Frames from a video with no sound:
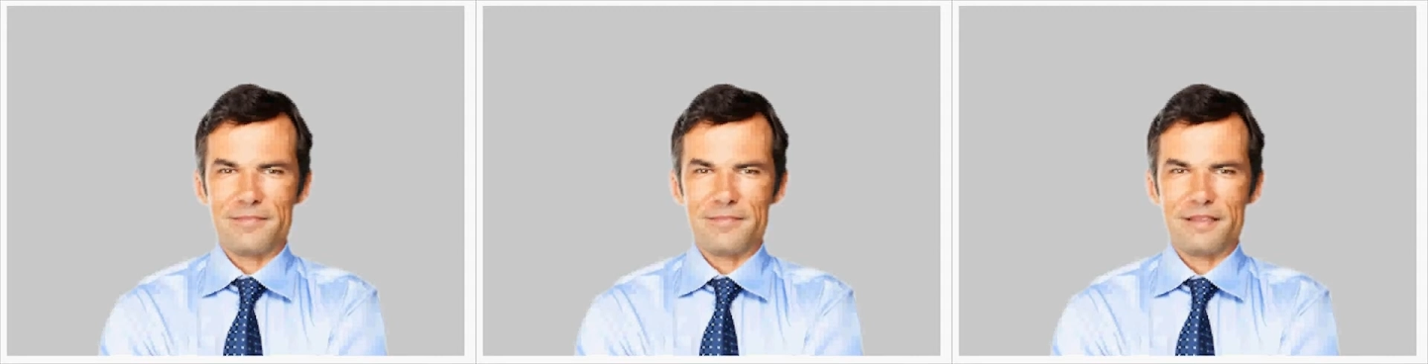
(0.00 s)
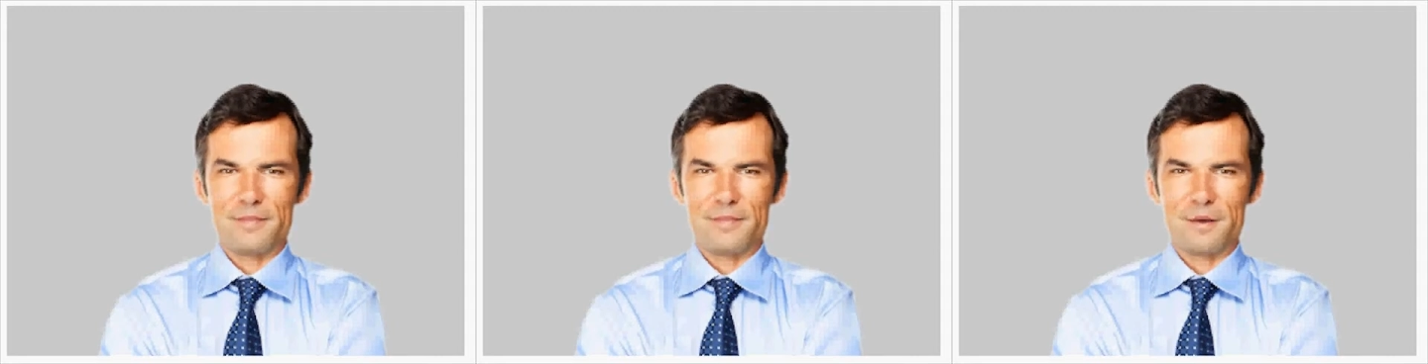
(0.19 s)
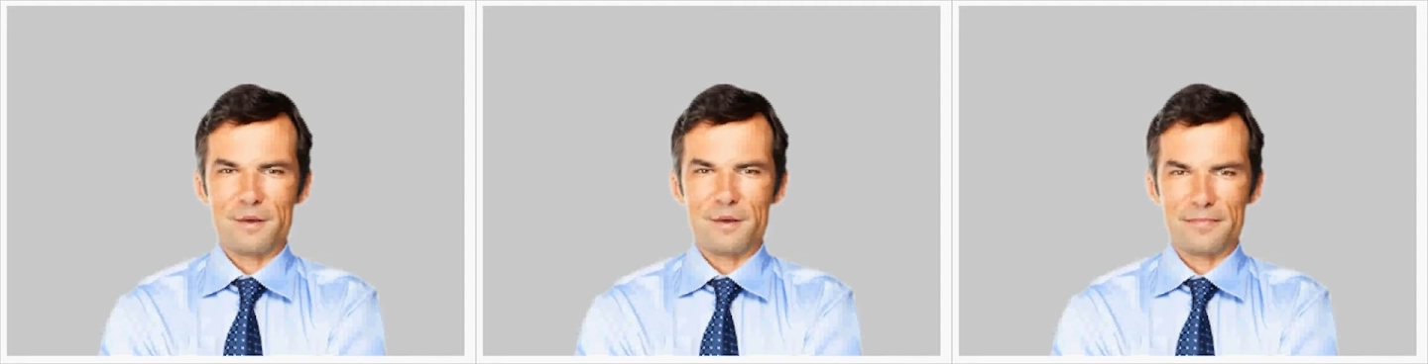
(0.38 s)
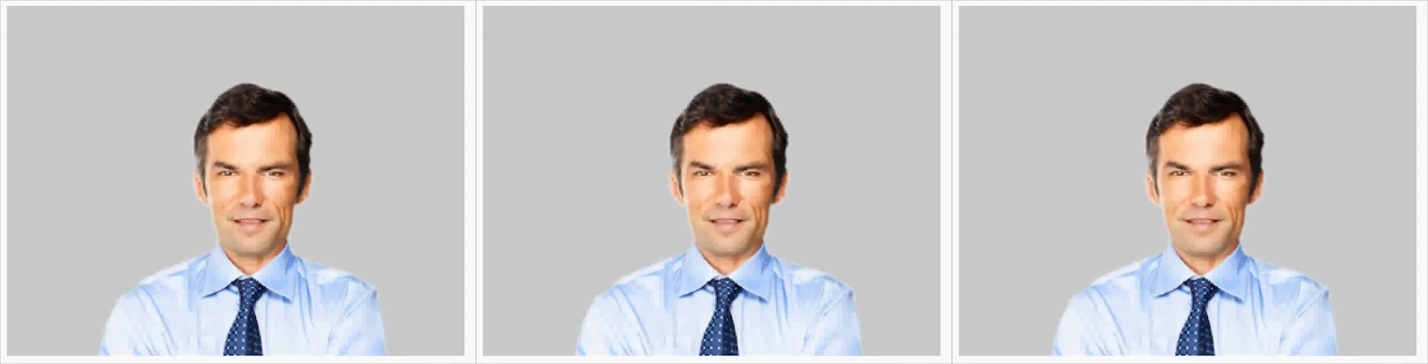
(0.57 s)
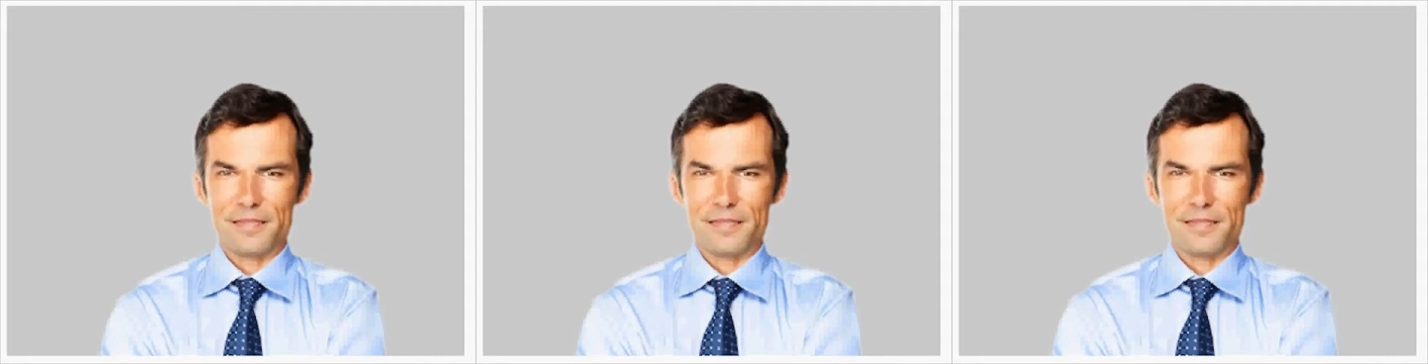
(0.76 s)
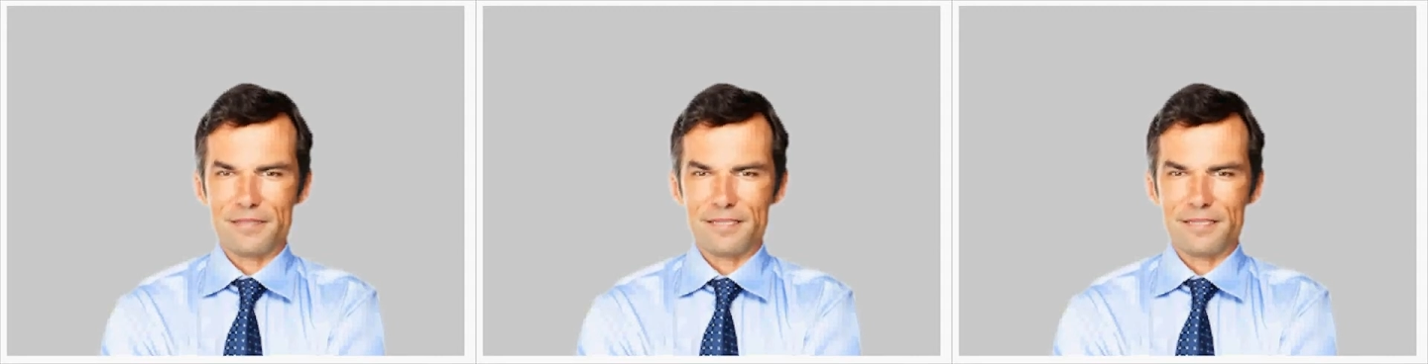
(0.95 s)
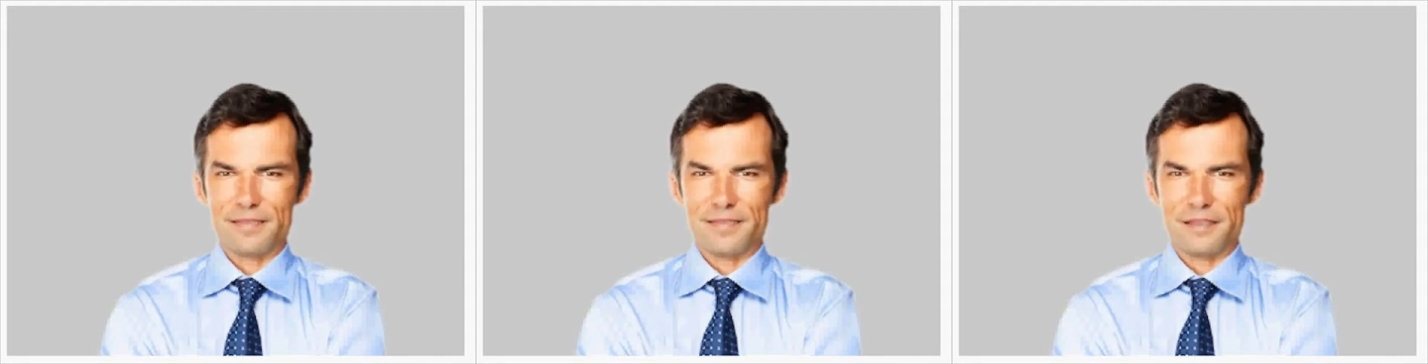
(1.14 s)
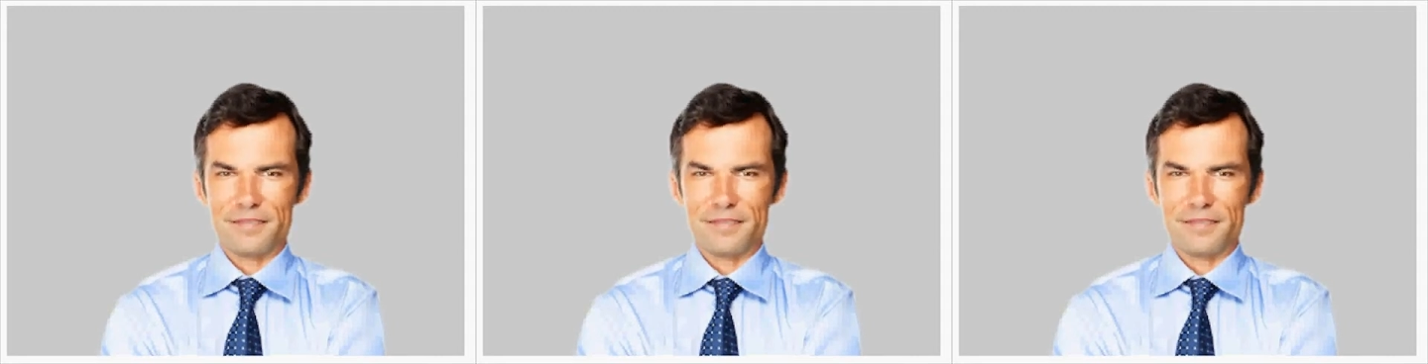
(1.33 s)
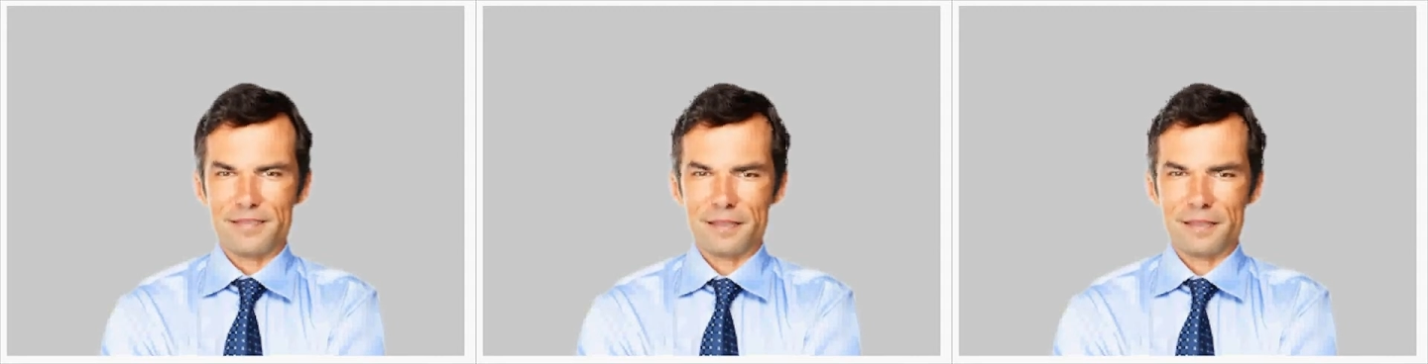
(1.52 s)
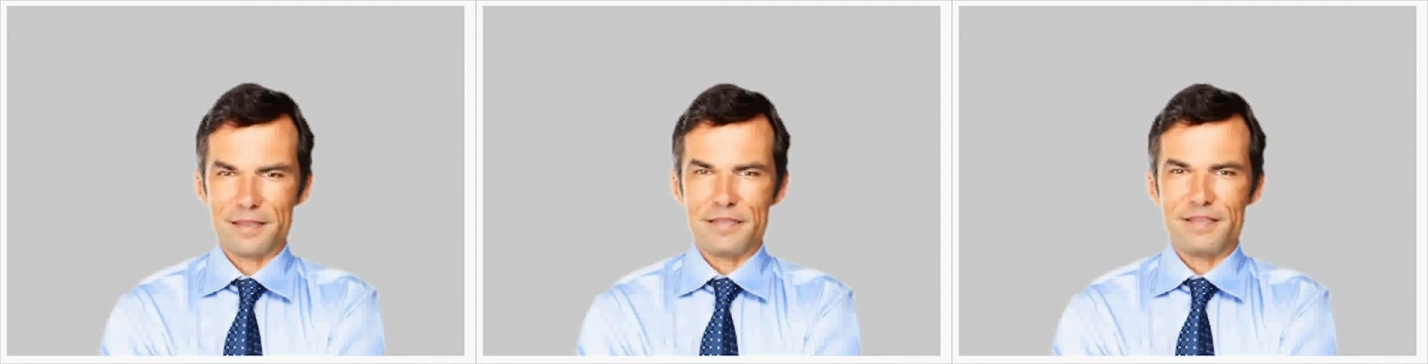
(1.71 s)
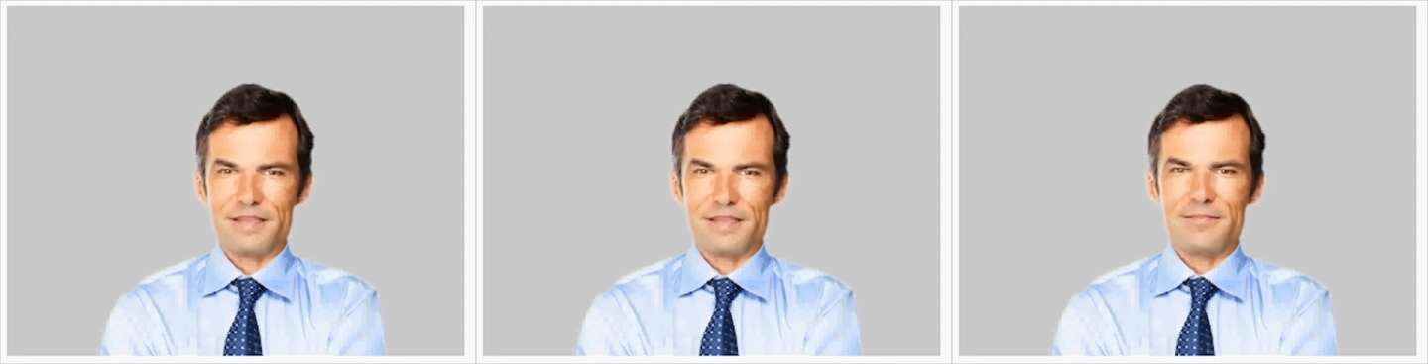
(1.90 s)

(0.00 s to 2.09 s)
people was the bridging of this gulf in the